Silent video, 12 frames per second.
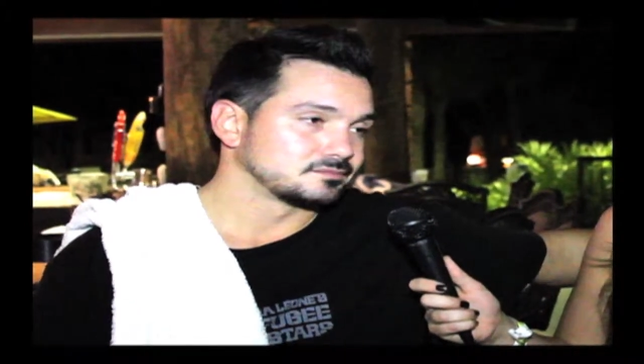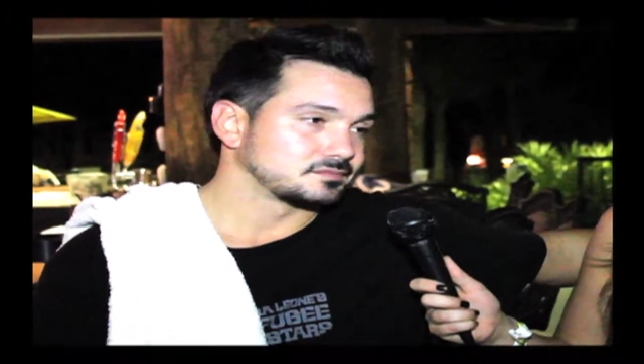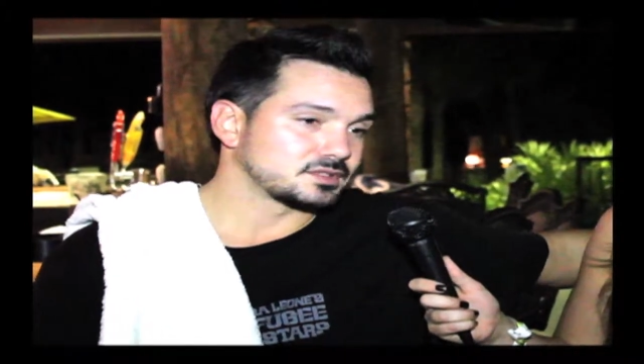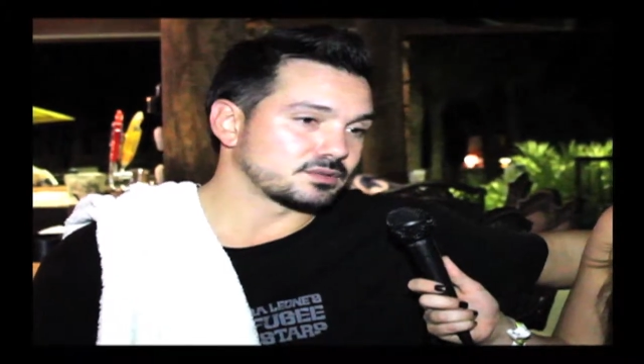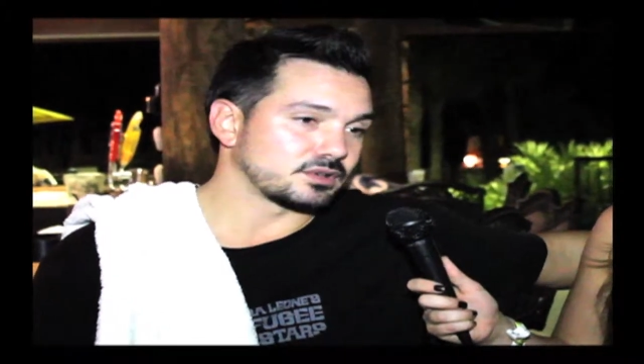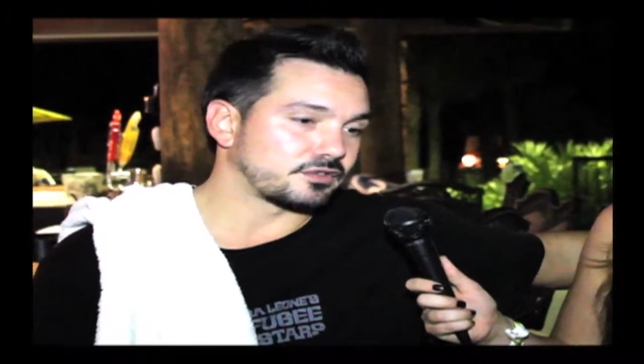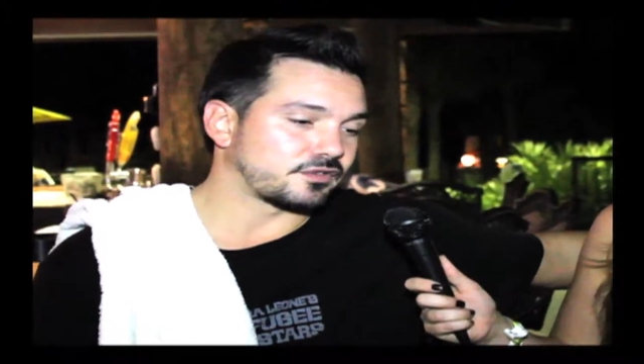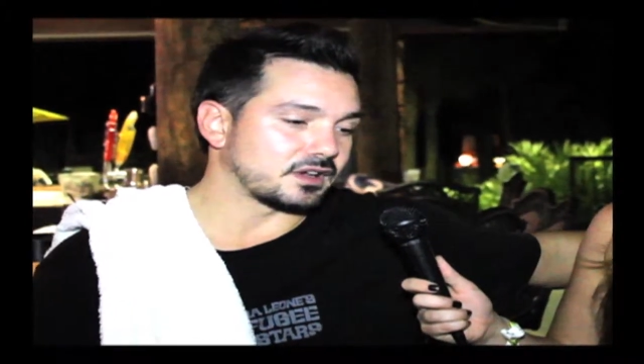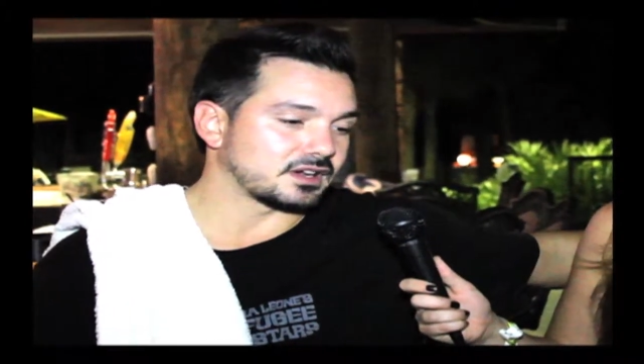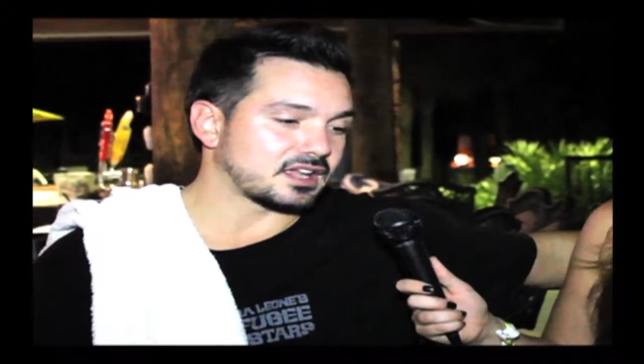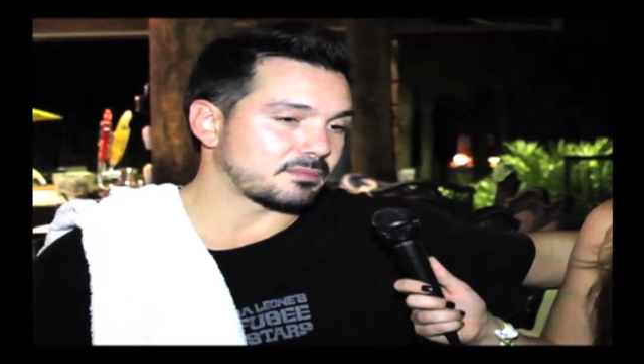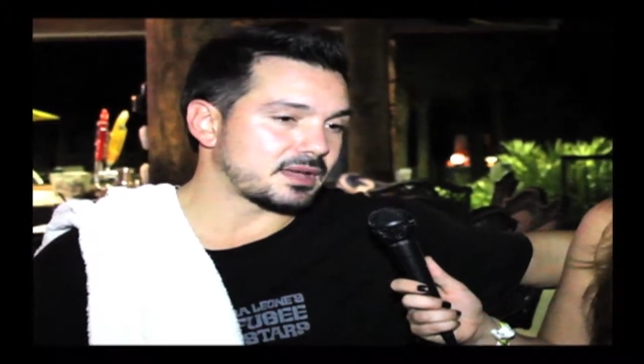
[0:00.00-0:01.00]
It's really fun
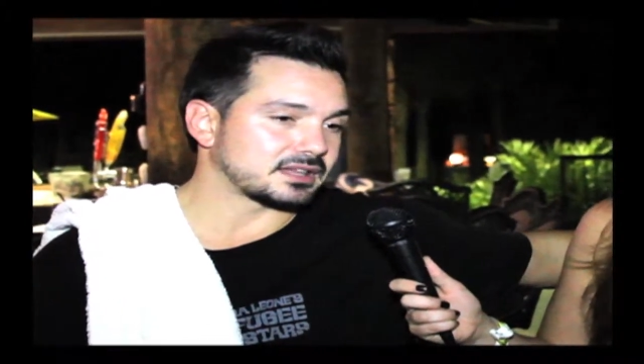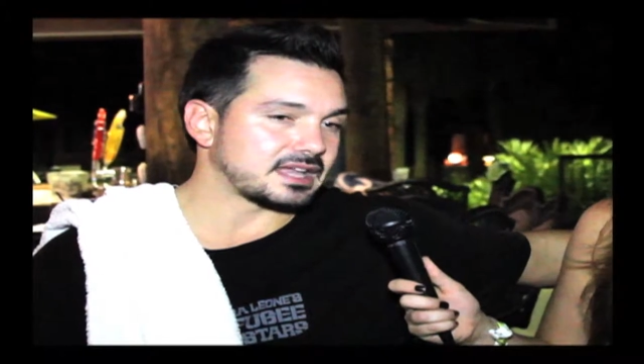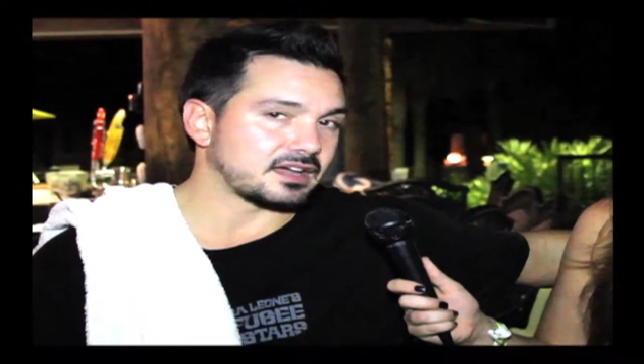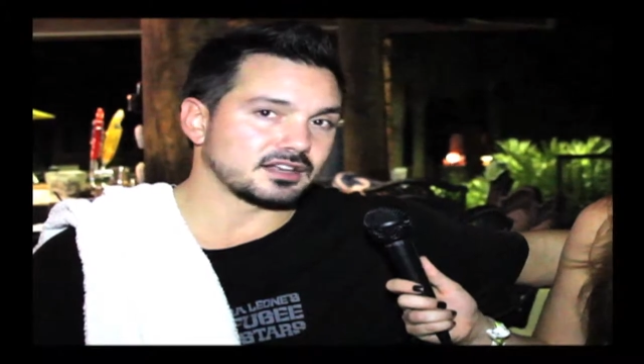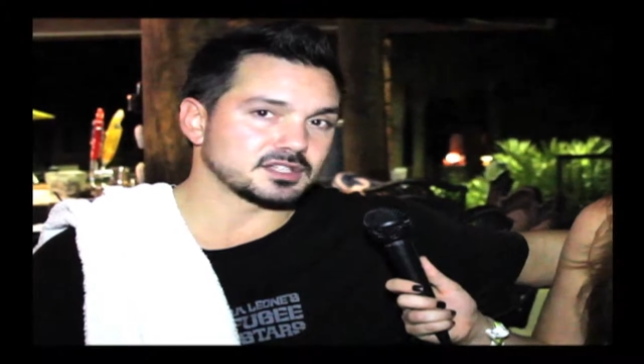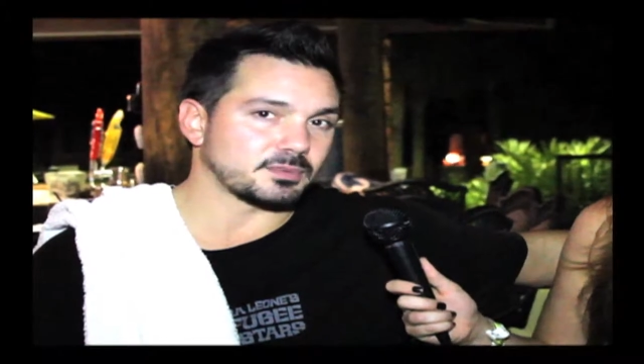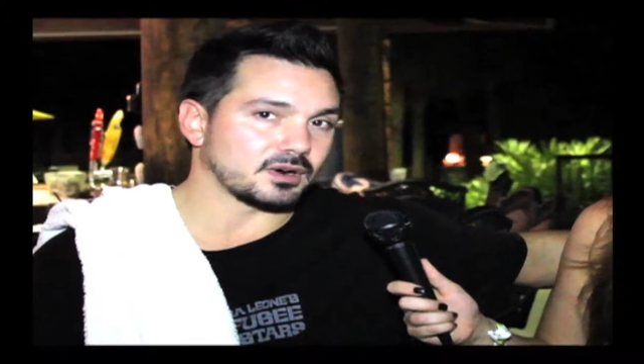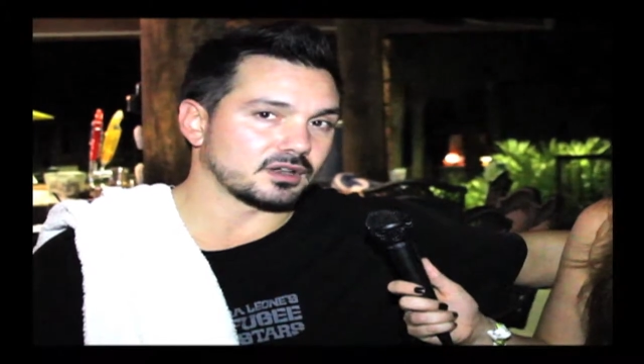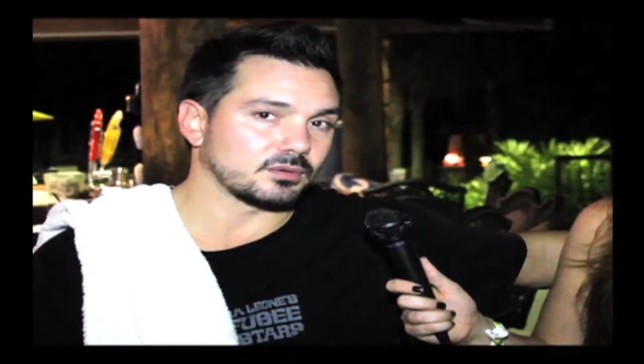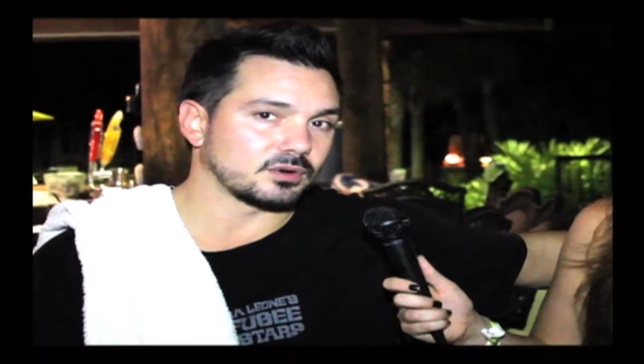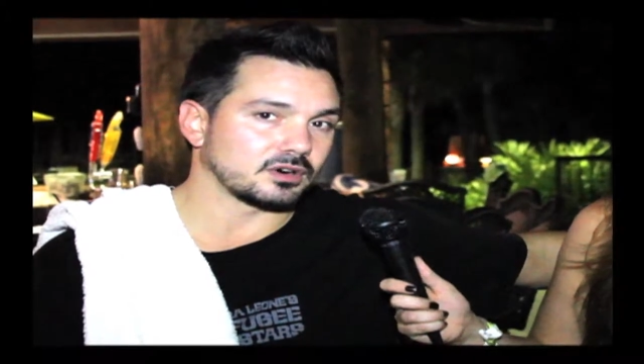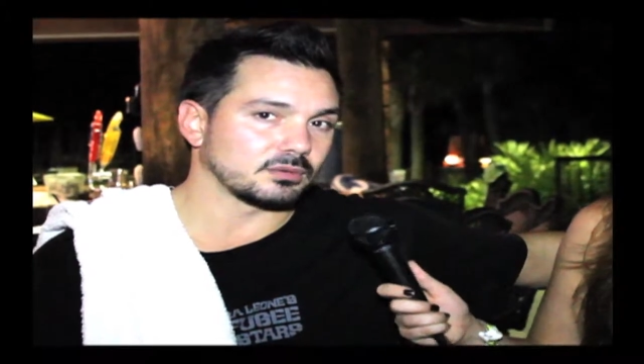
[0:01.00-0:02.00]
to get back down in this part of the
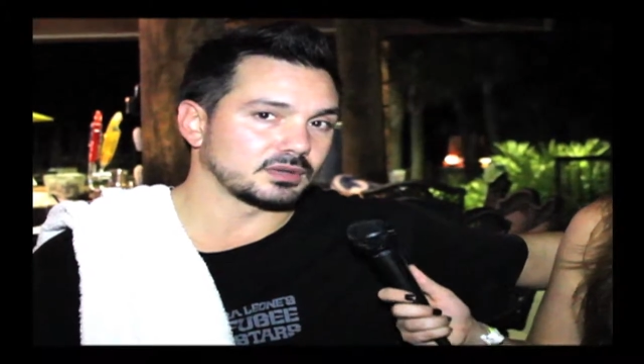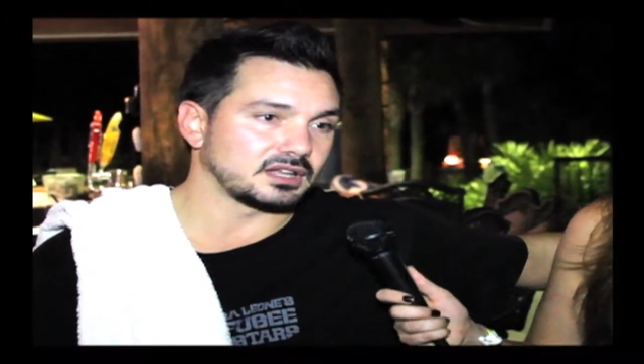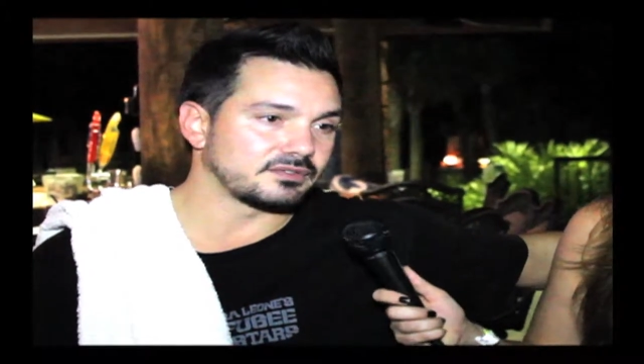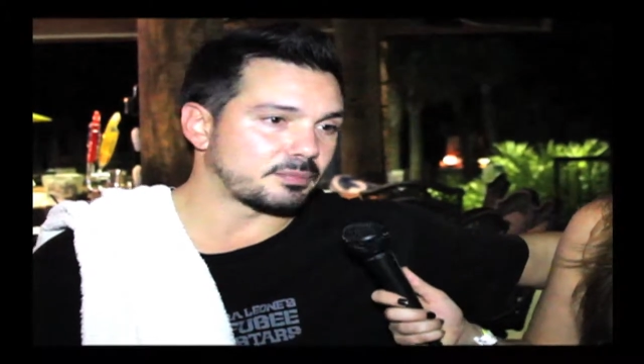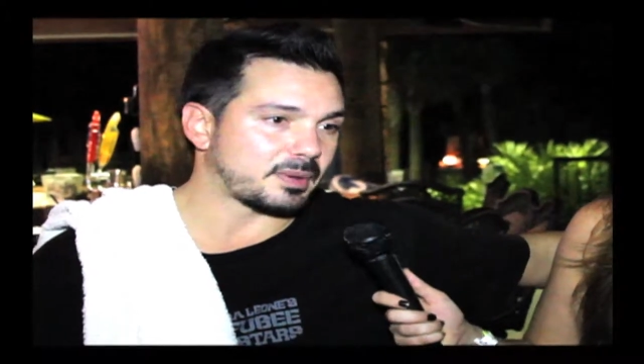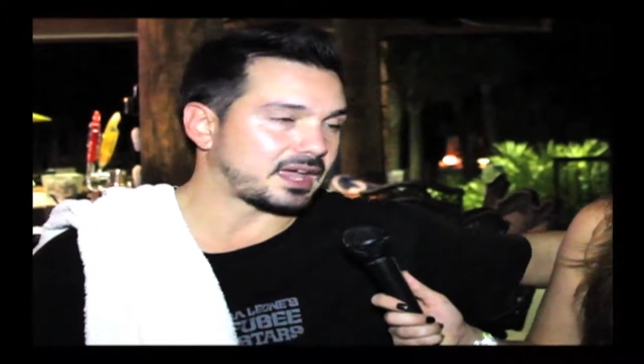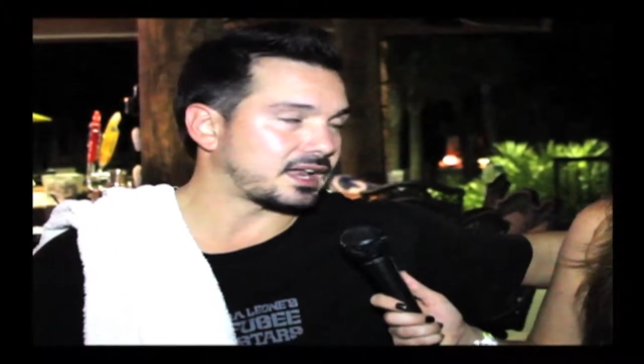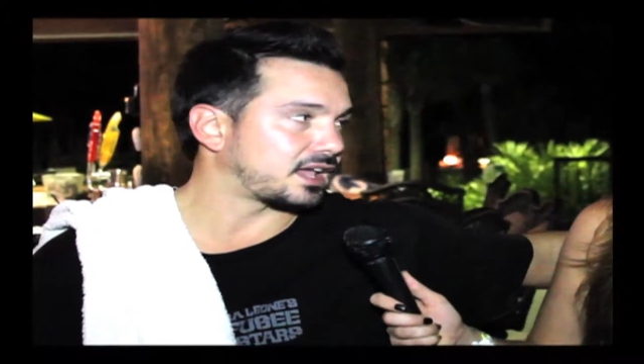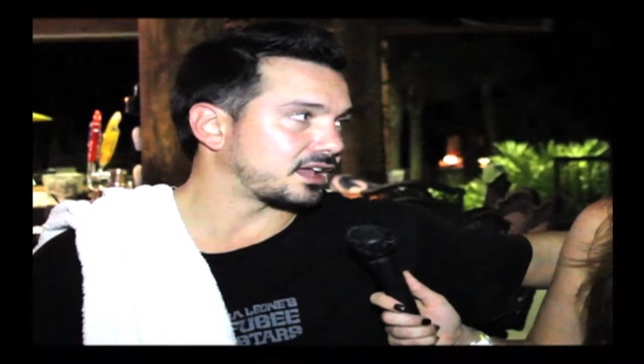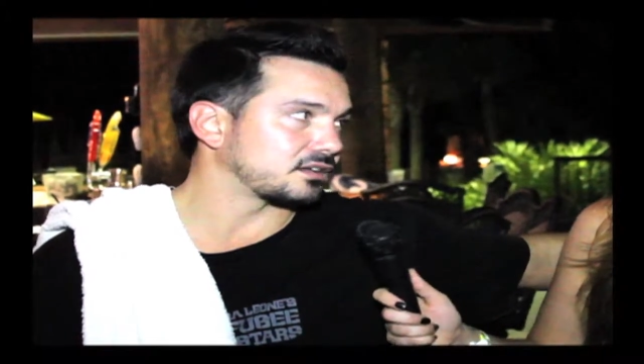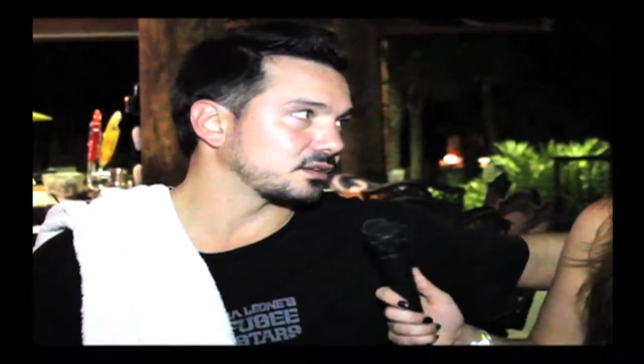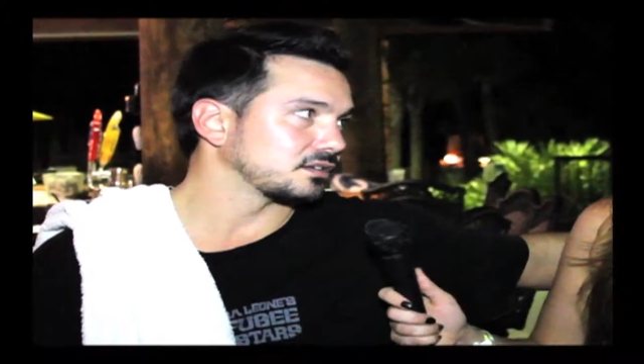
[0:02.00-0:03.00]
world. We love the
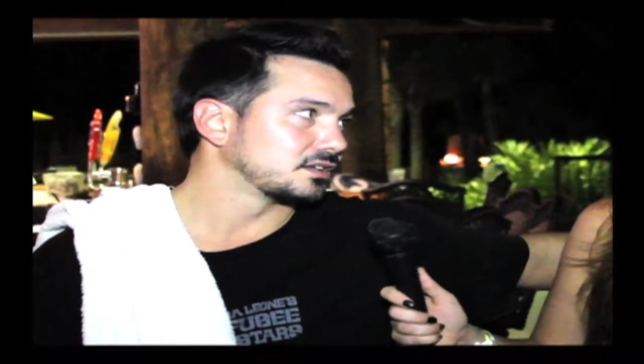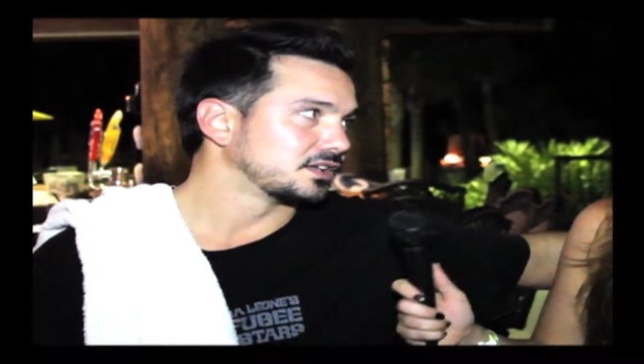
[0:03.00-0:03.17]
Panhandle.